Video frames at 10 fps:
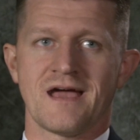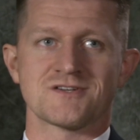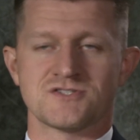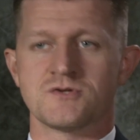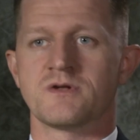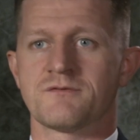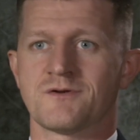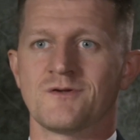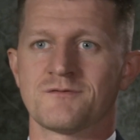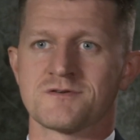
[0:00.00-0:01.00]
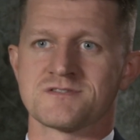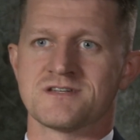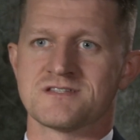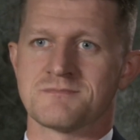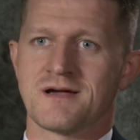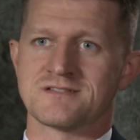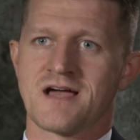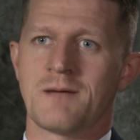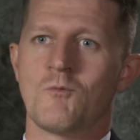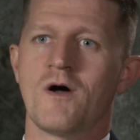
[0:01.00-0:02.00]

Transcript: actually two different universities in my time.